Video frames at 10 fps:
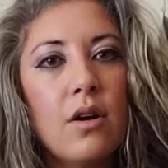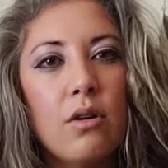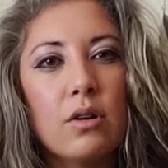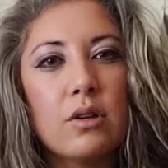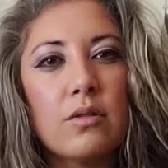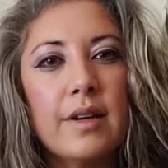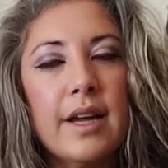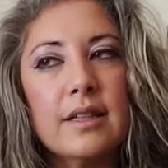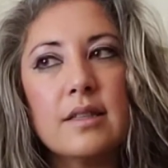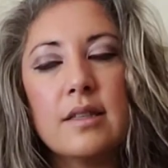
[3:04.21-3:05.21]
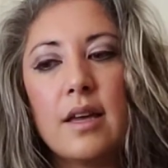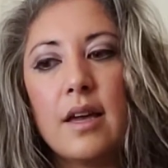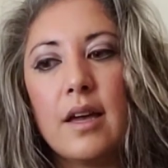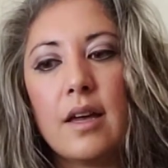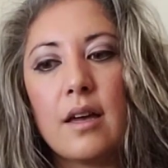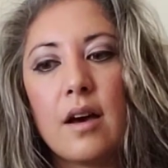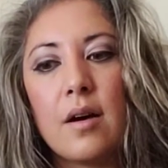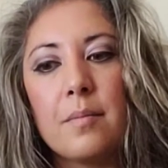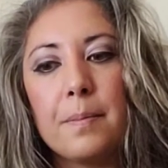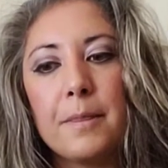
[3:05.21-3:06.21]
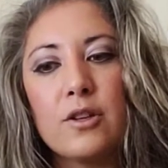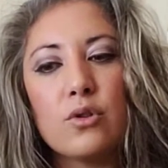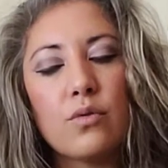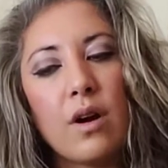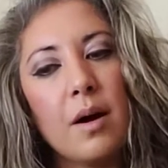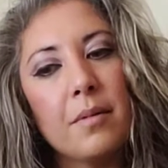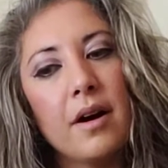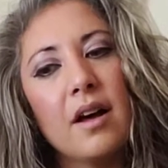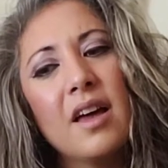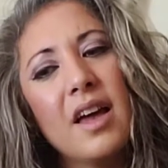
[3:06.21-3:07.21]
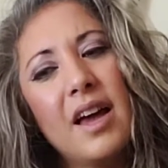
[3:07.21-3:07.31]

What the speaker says: or creates a trauma.